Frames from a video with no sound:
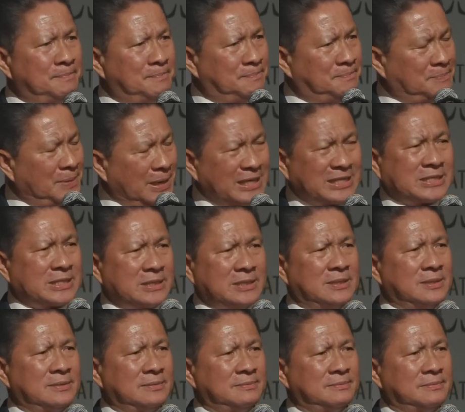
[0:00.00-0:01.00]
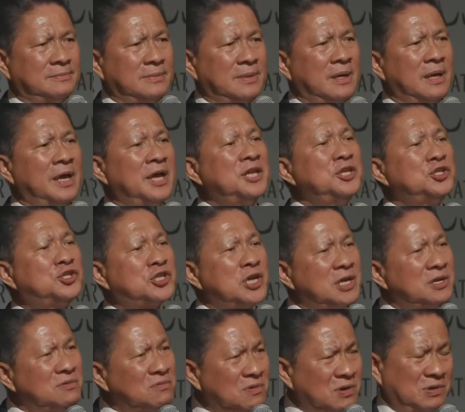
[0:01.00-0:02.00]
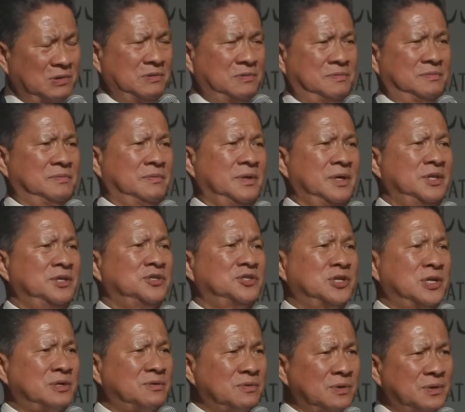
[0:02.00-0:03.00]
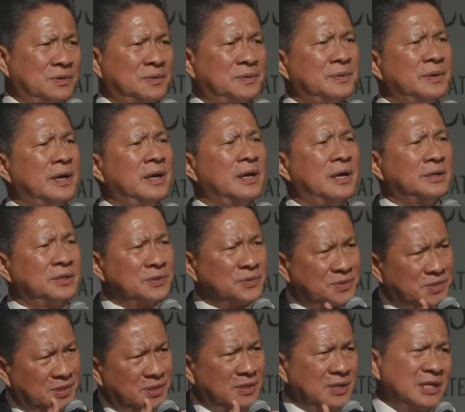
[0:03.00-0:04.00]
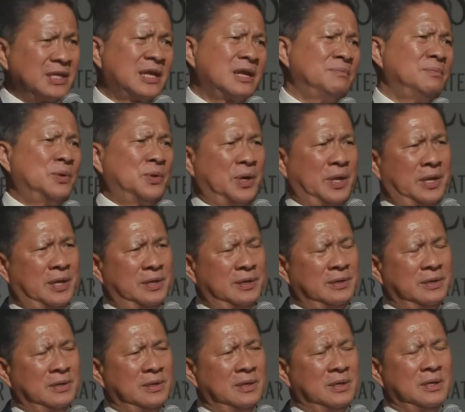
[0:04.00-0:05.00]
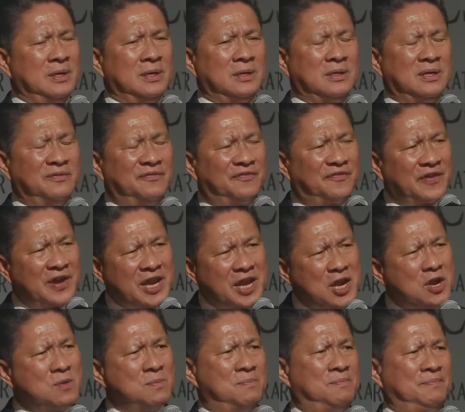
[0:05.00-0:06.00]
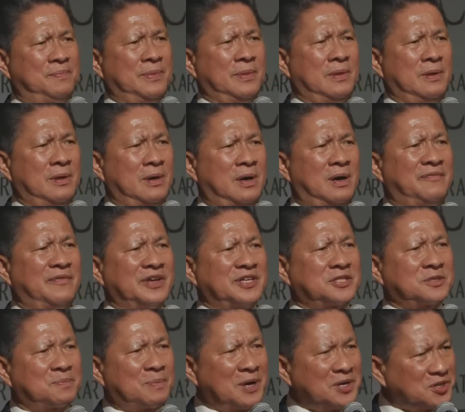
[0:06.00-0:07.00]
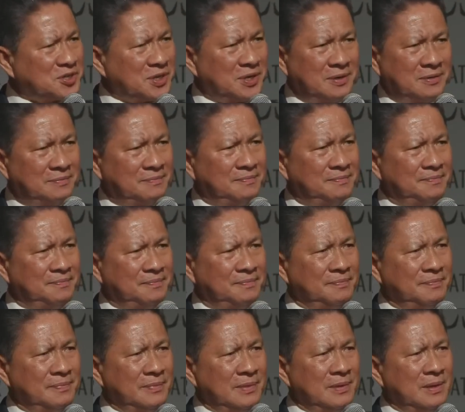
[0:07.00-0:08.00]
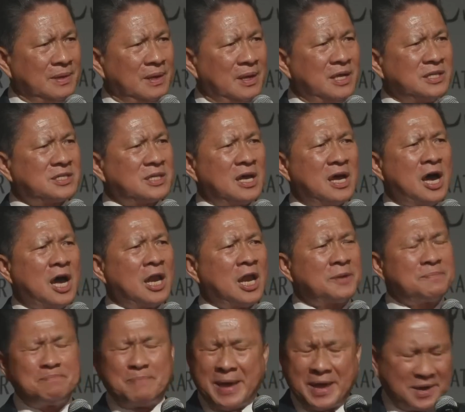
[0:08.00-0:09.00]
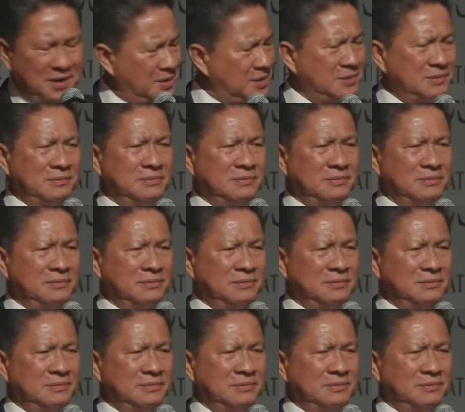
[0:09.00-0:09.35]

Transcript: But in general, in general, in Cambodia, the freedom of expression is a lot better